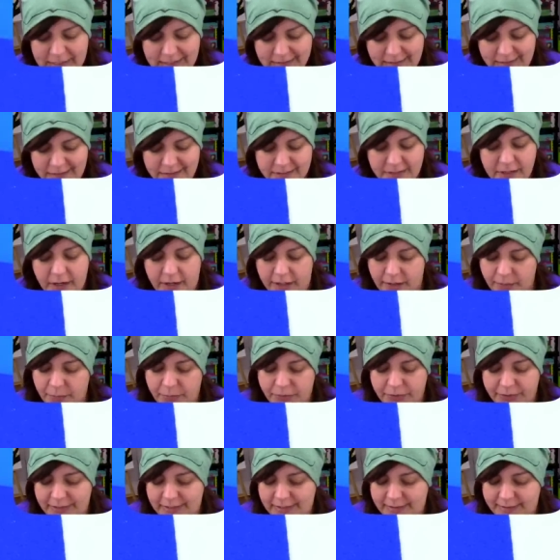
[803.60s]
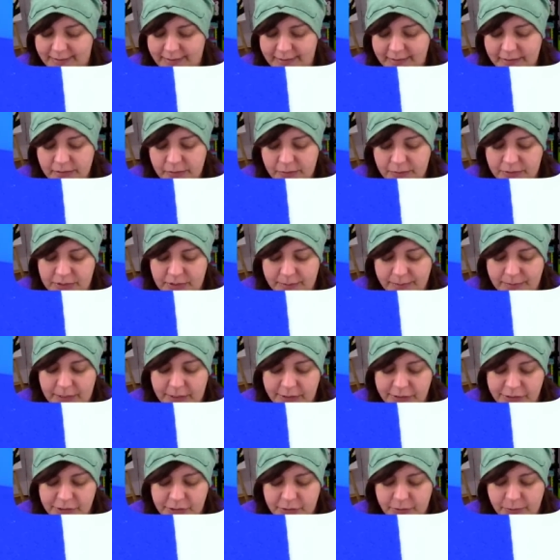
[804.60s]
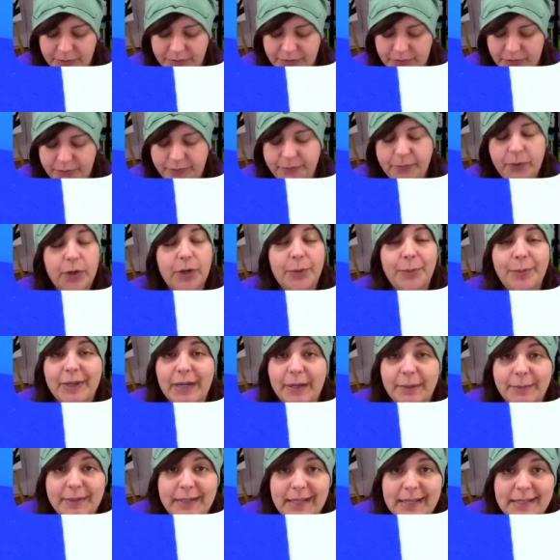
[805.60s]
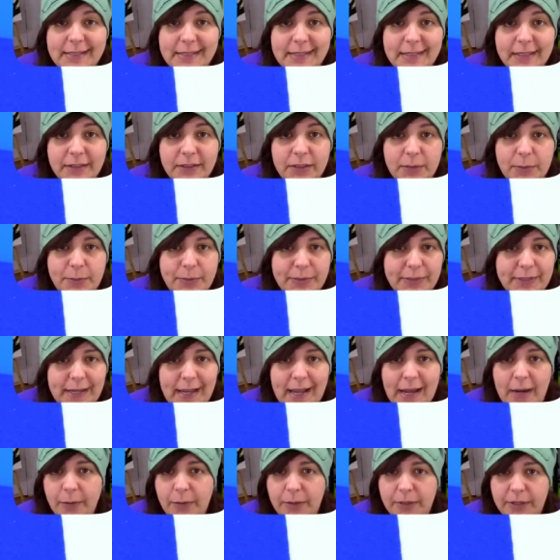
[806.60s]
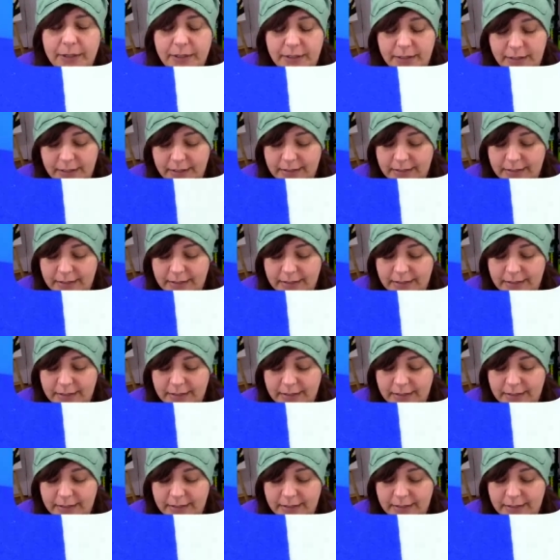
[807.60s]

get these cardboardy things, which I'm not sure what they're for, but I'm guessing to put our